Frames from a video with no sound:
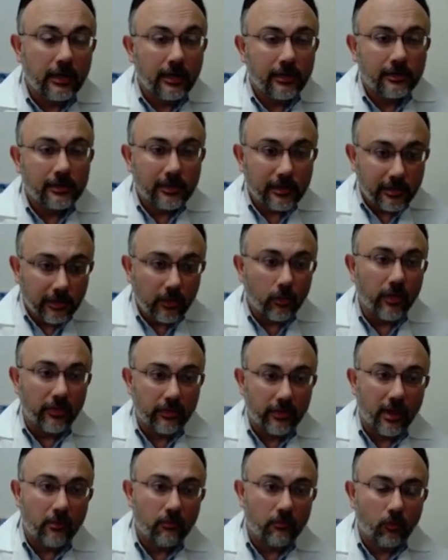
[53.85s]
to deal with
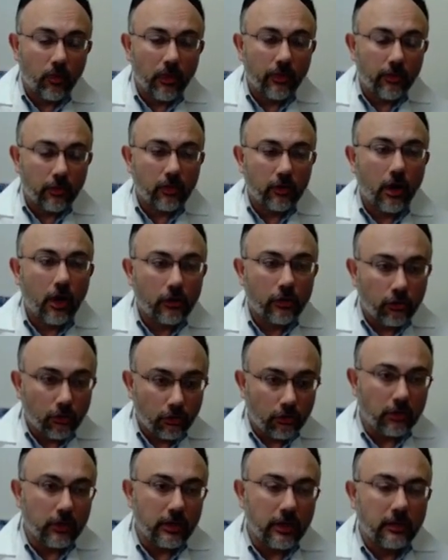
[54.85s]
them when they're caught
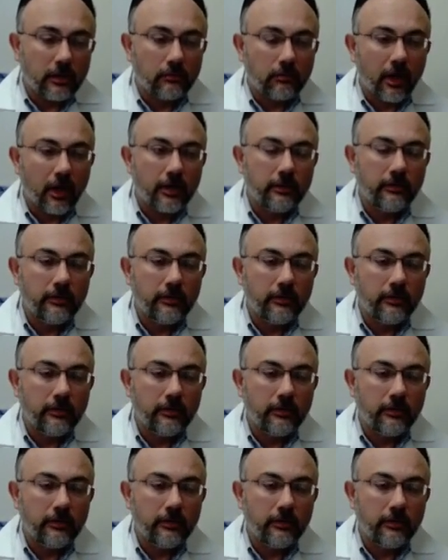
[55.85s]
early, right? Absolutely.